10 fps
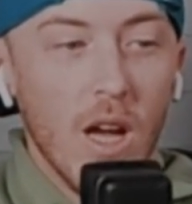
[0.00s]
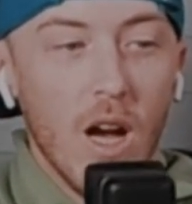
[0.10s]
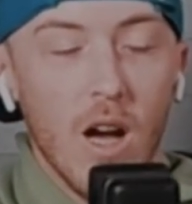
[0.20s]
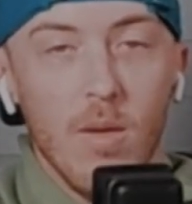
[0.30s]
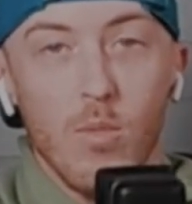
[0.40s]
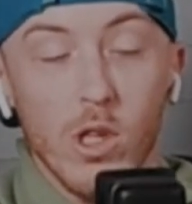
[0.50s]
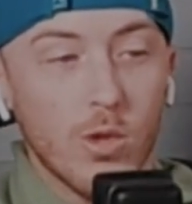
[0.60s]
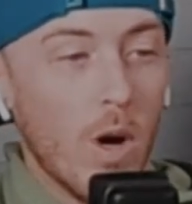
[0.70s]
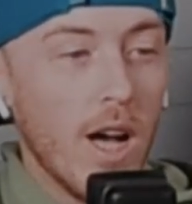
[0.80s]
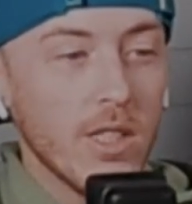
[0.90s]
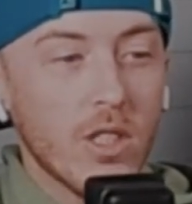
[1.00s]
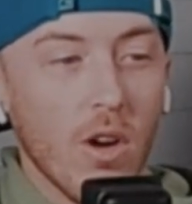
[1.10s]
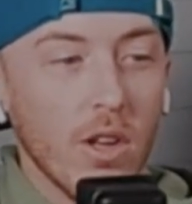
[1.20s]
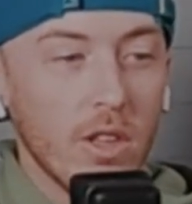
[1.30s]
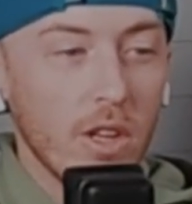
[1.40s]
Brossoit
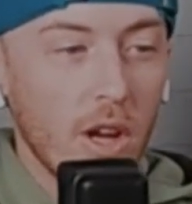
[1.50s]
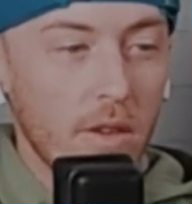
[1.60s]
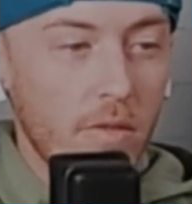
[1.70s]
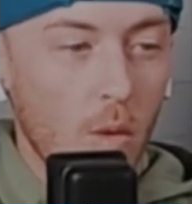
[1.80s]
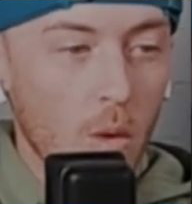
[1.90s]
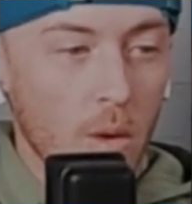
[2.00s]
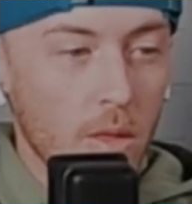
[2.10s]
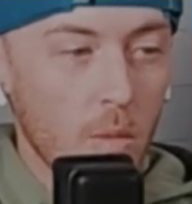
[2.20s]
starting tonight for